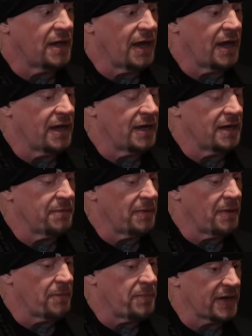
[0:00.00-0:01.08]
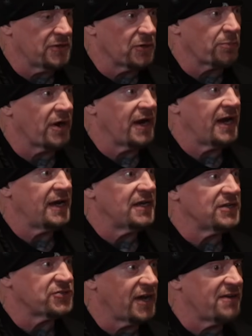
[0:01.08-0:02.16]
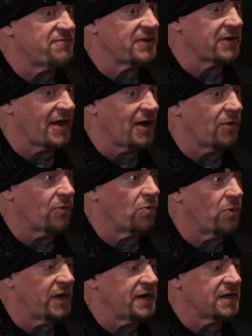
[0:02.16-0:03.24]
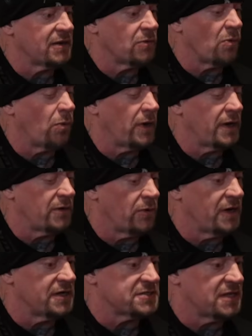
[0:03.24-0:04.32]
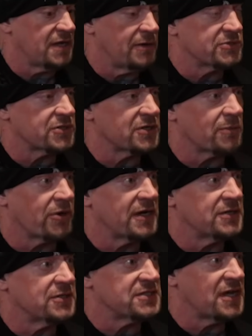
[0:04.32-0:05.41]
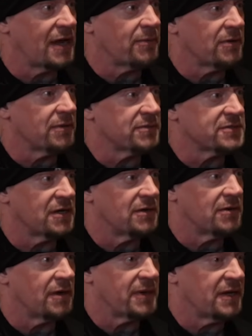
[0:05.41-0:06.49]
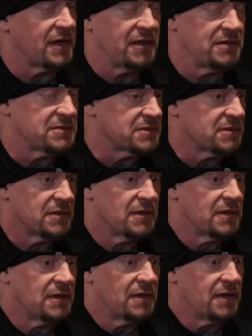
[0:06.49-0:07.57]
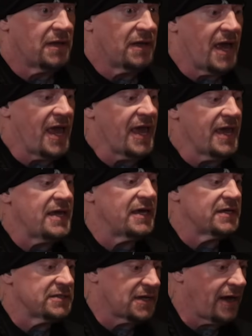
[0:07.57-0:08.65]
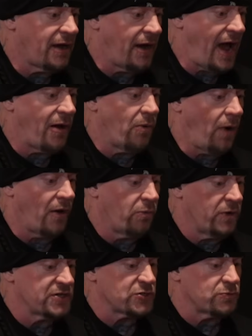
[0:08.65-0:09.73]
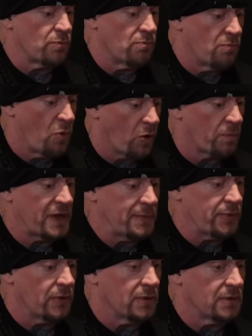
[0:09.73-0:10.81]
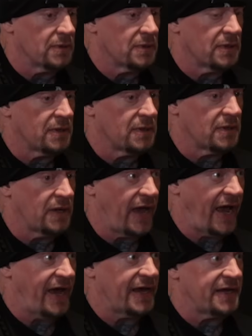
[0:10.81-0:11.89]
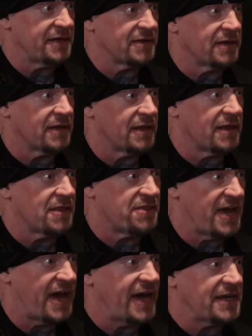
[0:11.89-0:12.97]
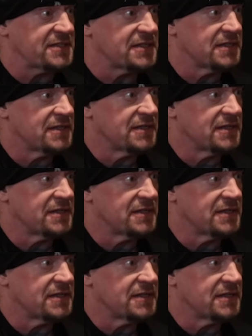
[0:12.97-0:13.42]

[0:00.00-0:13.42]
and picking their brain and trying to figure out what what it was that he was going to bring to the table. So I mean, he is he is I, I, I wish more people had that.